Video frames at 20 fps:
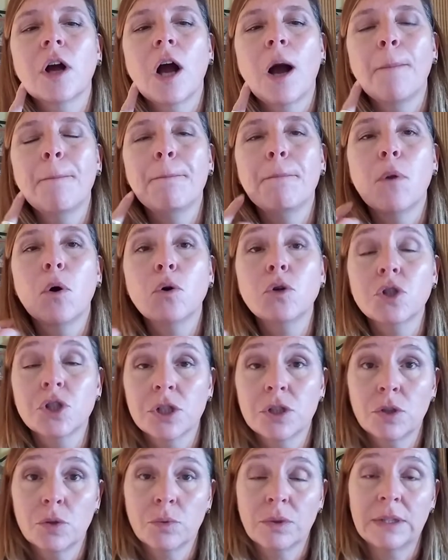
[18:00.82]

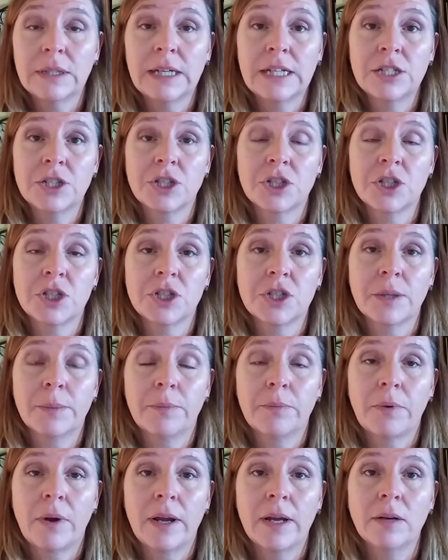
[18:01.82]
emotional relationship
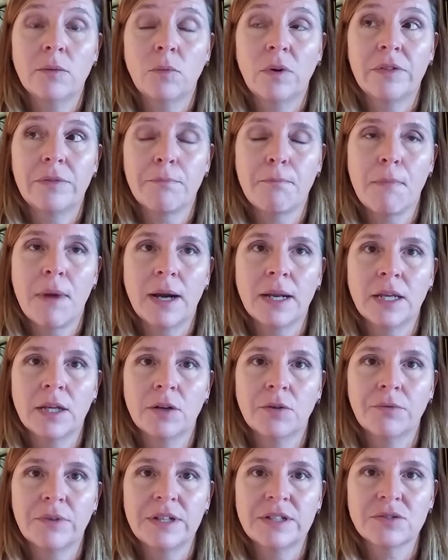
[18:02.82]
right with money
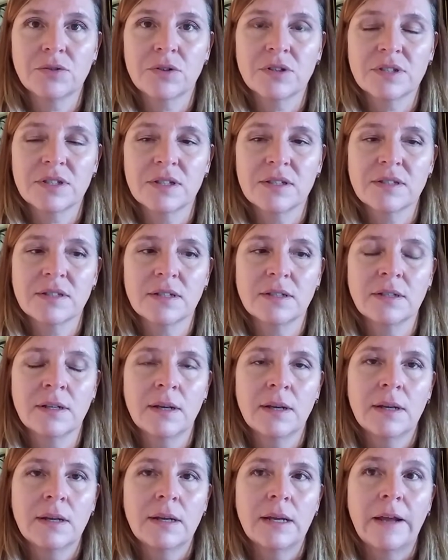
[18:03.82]
and resources and
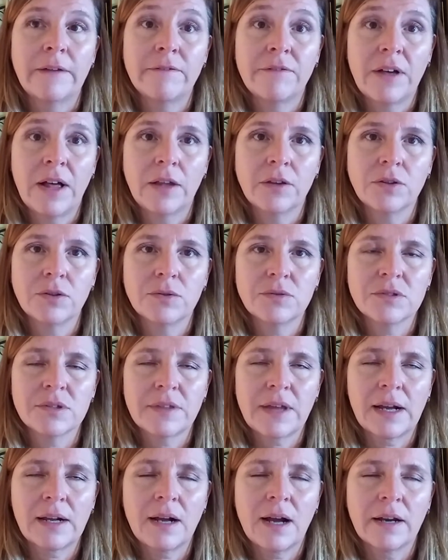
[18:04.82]
and values
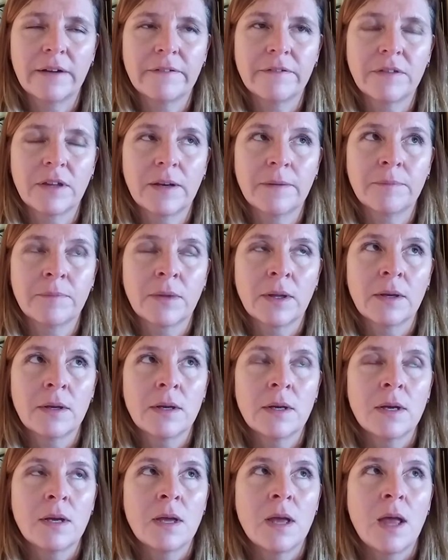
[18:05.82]
that kind of thing
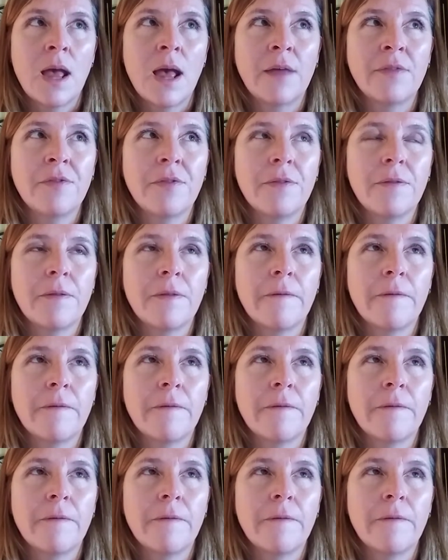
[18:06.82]
and